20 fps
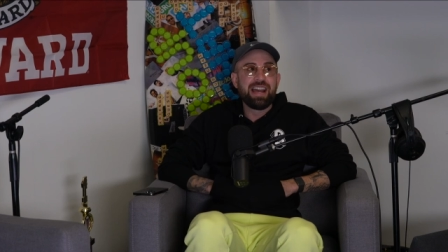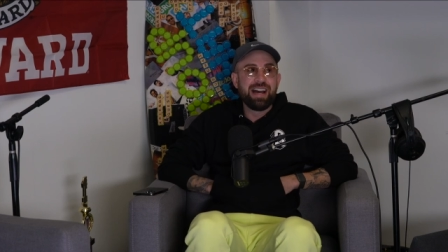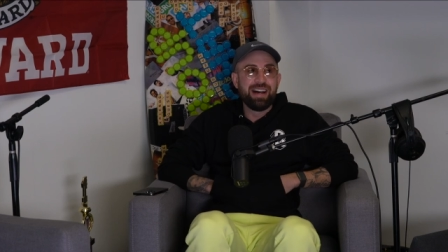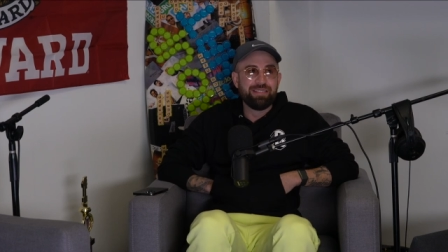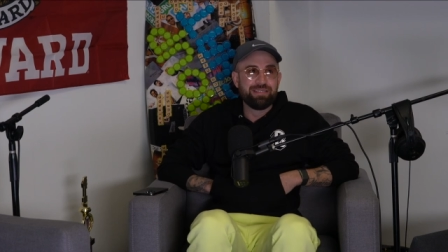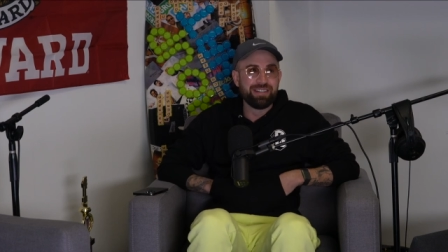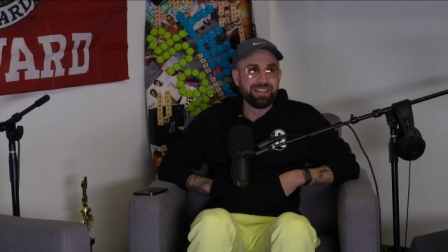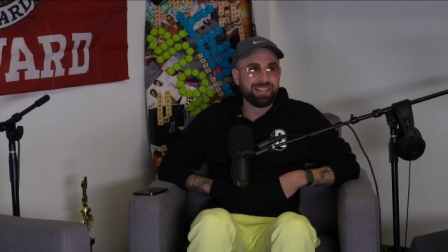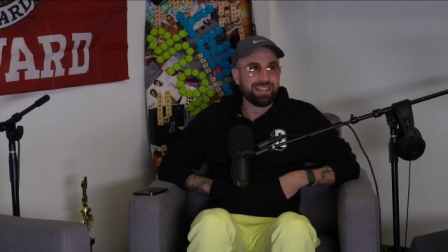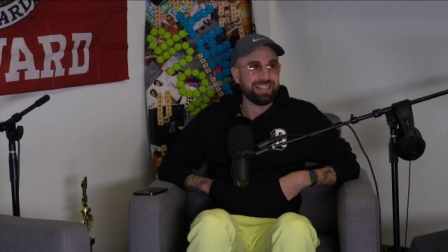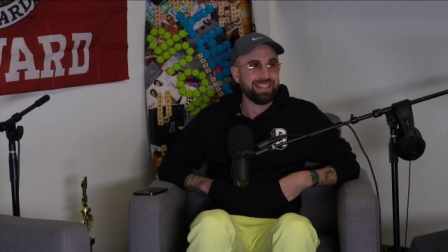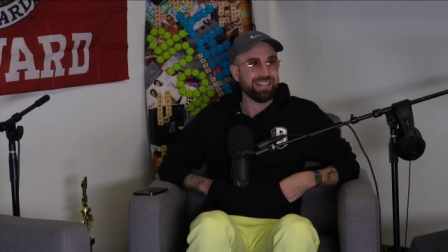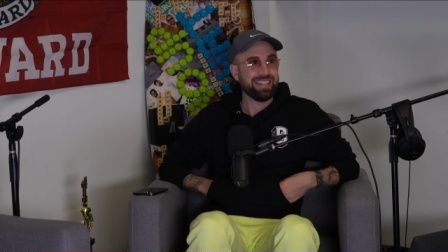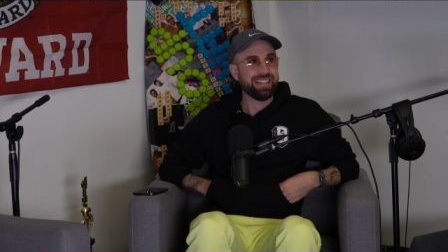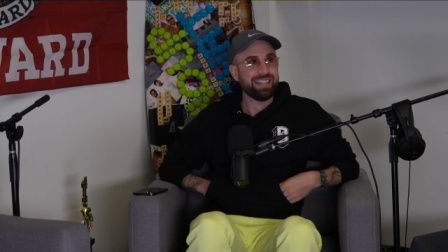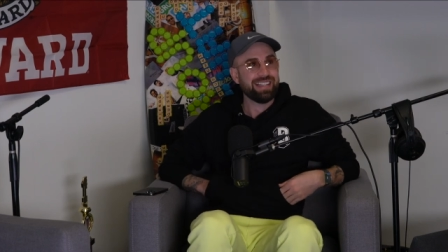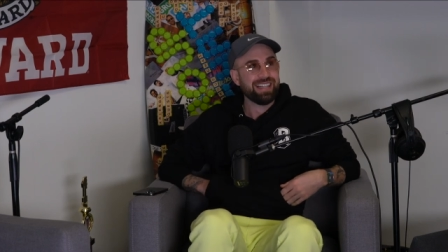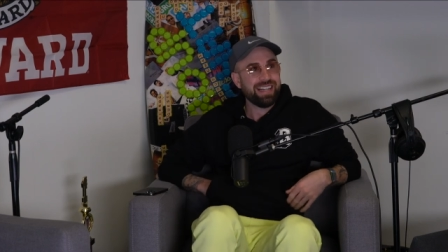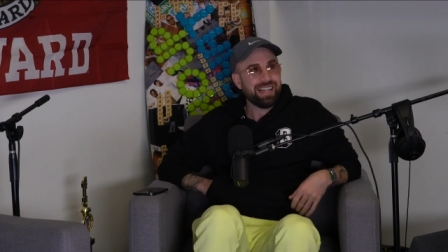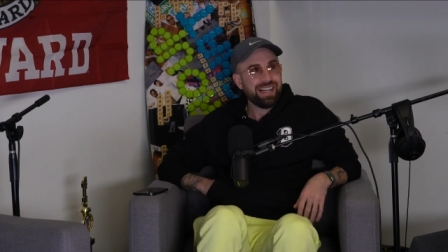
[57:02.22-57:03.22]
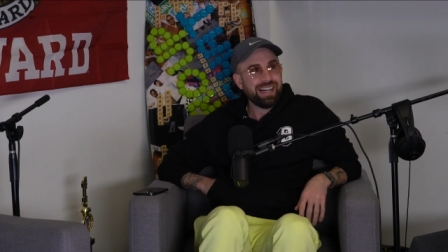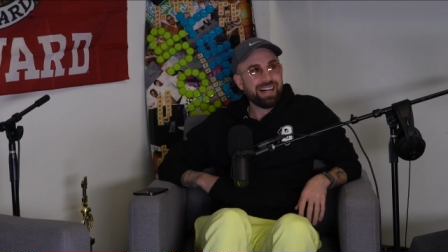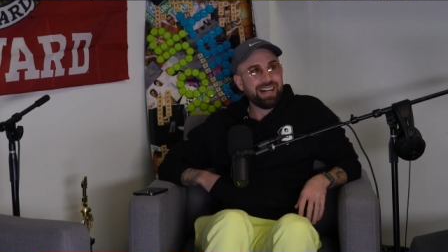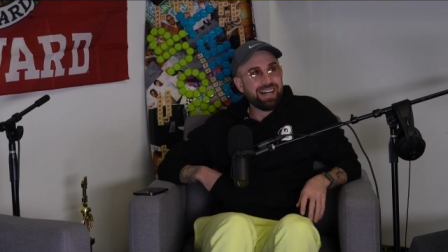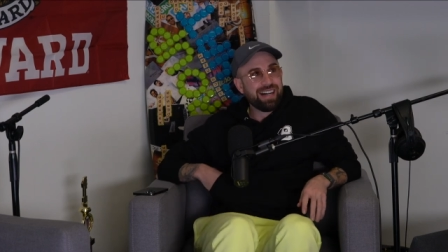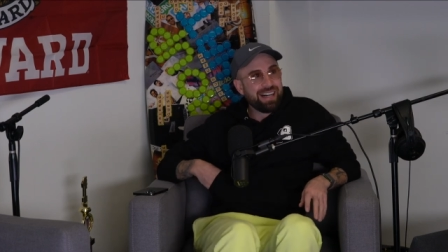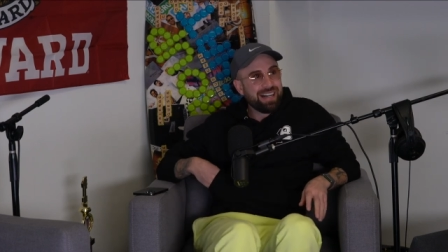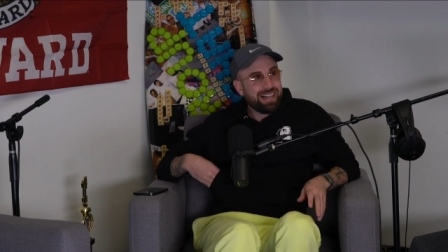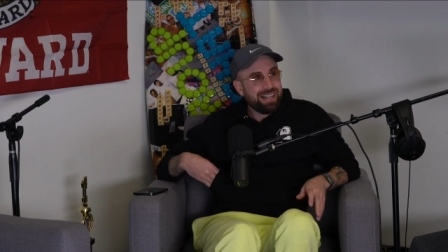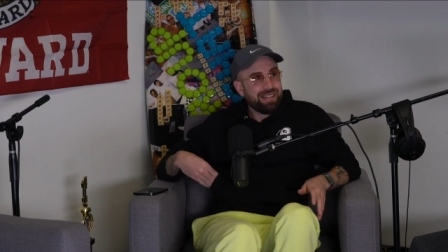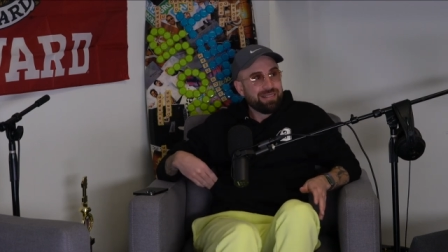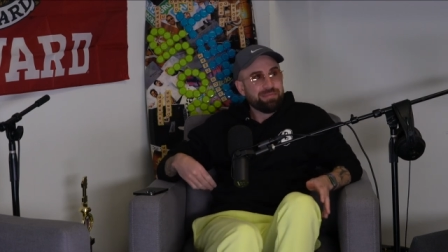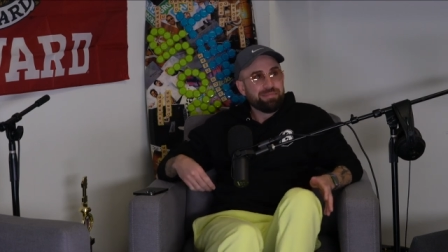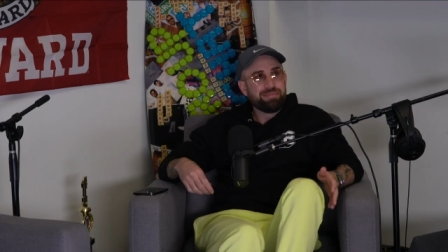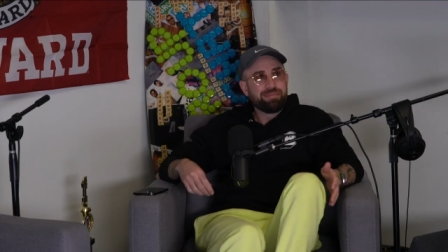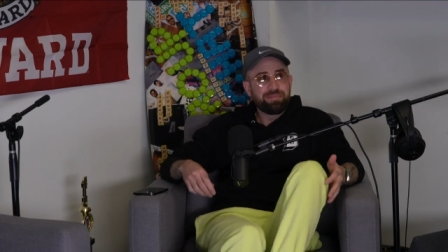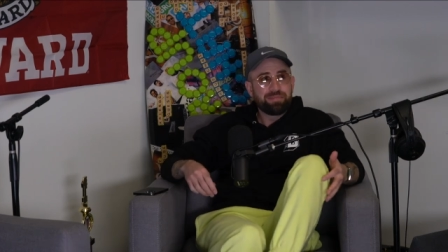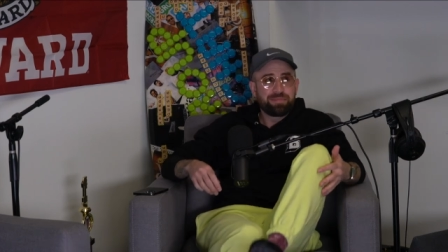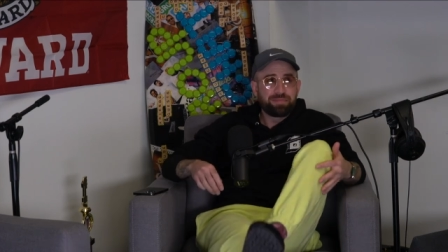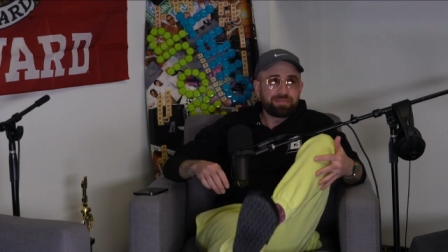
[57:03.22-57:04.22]
have it.
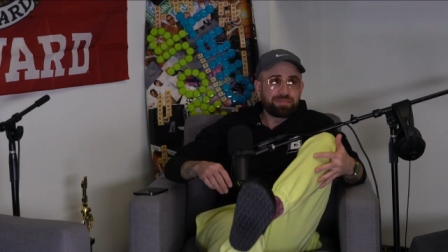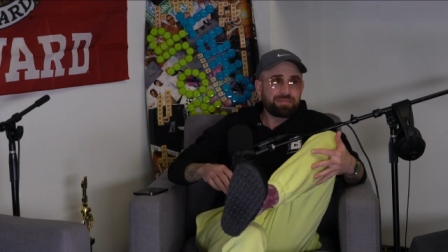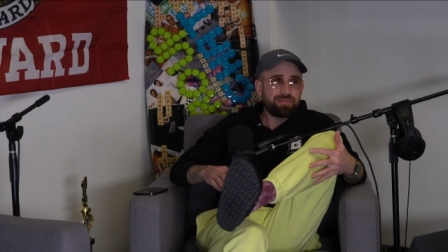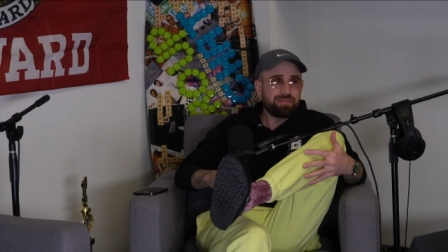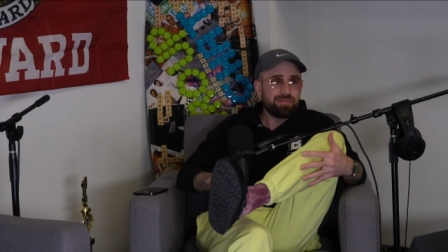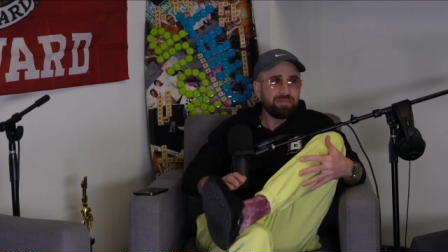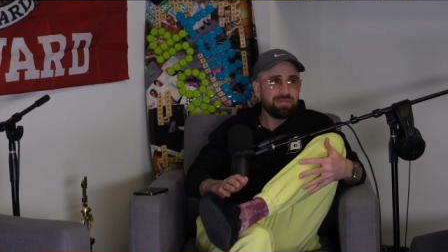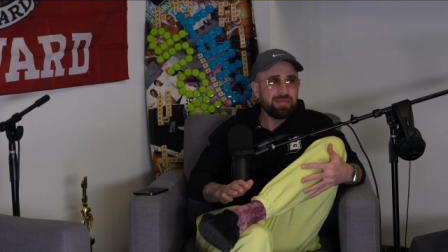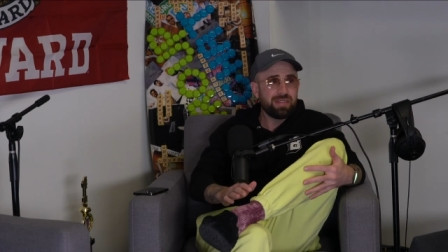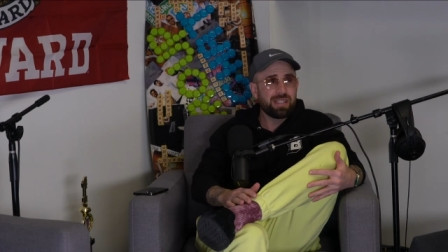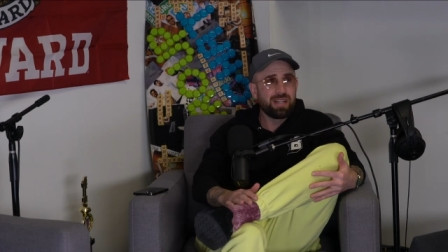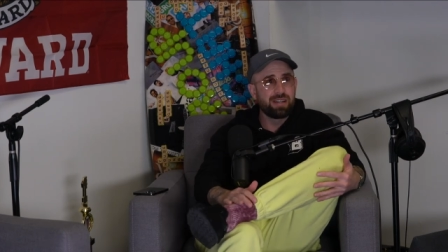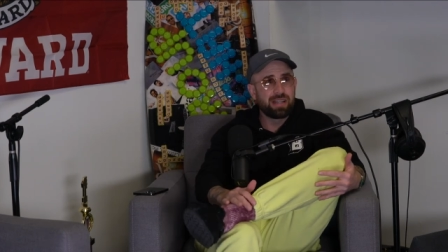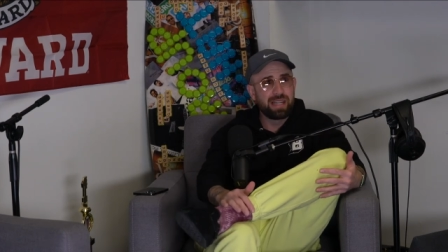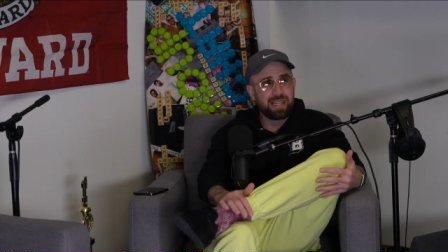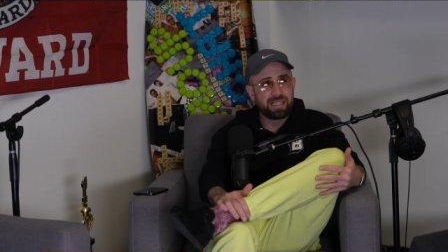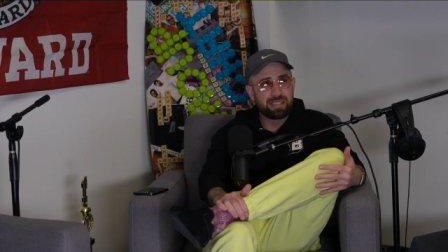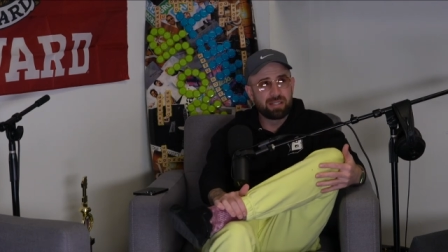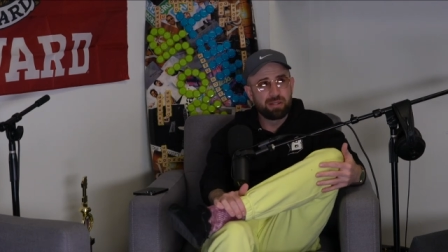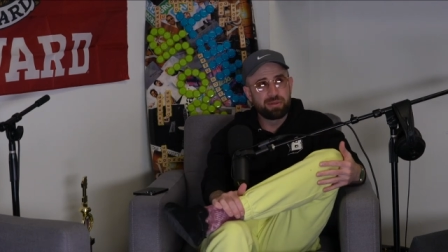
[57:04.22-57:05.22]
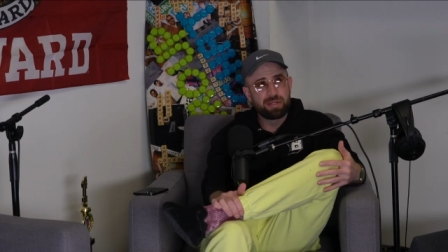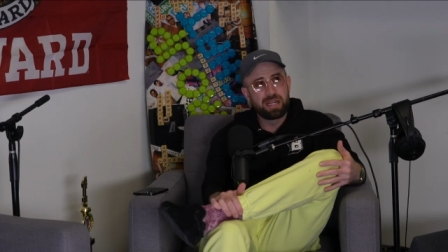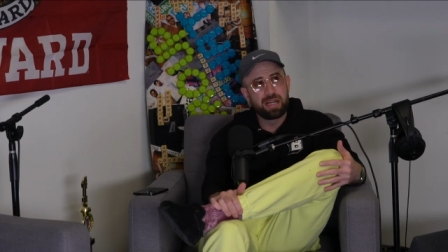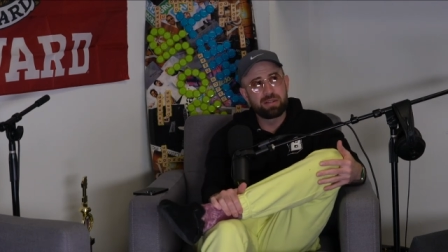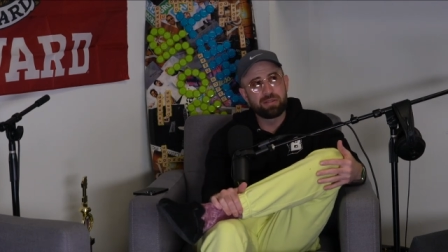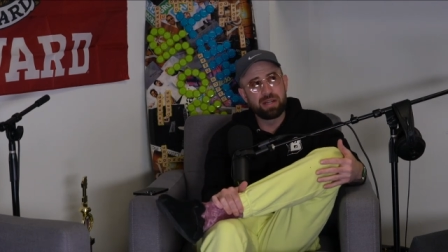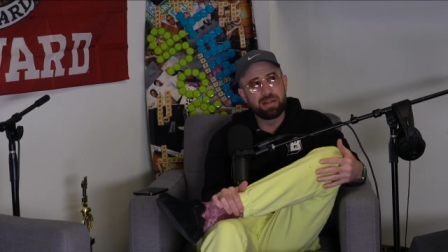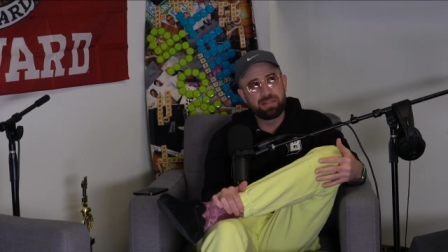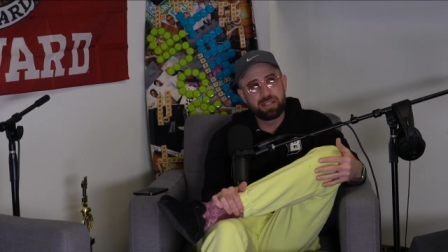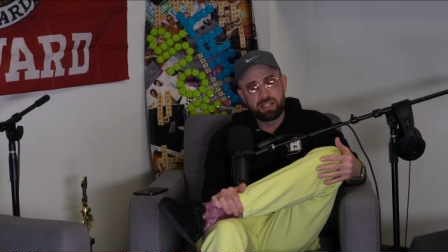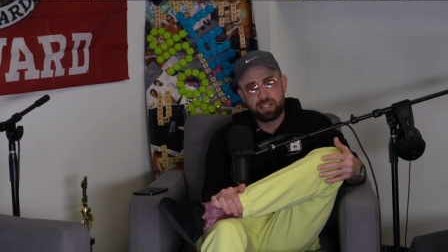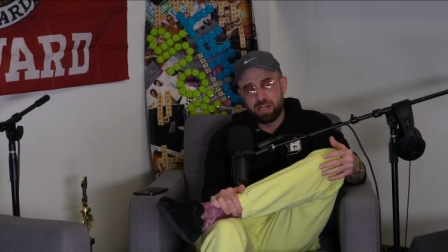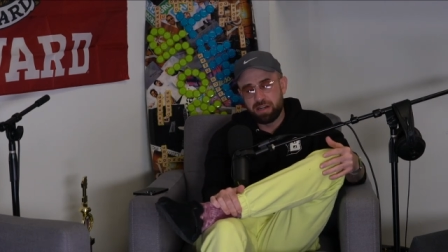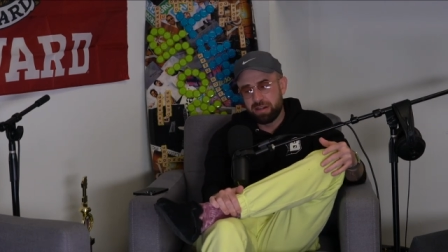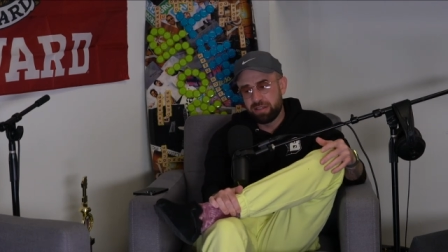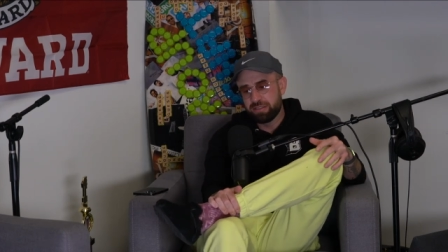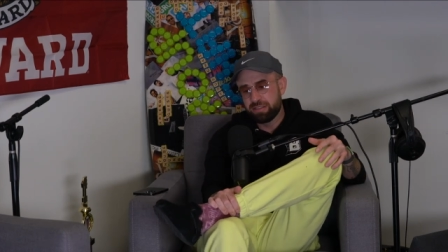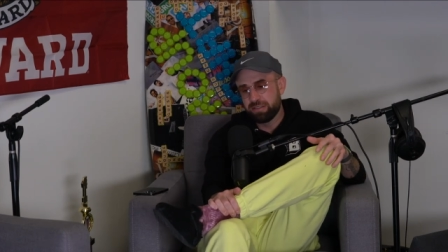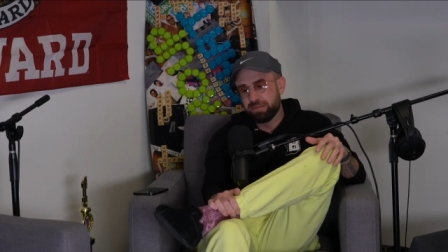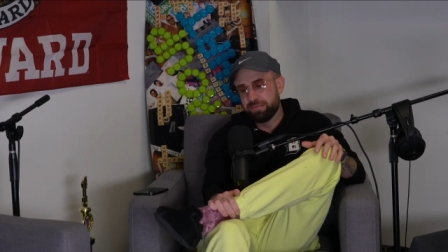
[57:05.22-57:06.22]
Um, okay, that's all we got. Do we have any
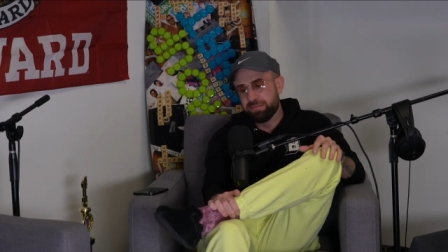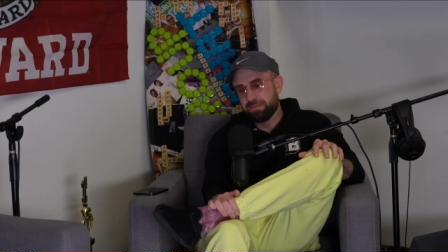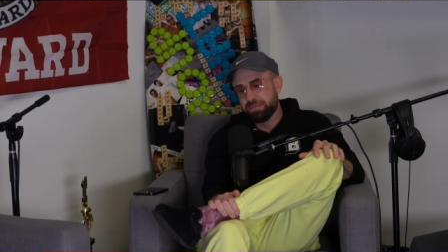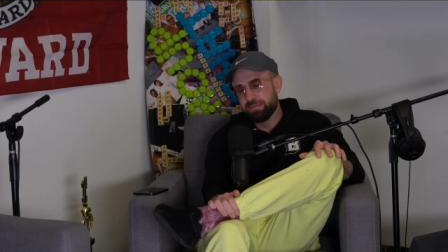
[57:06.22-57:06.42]
shout outs?